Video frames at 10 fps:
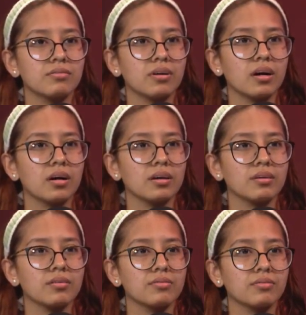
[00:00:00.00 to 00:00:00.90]

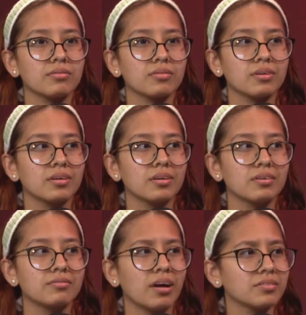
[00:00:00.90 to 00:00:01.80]
five
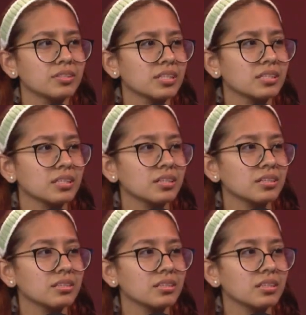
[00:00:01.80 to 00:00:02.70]
Five to six years.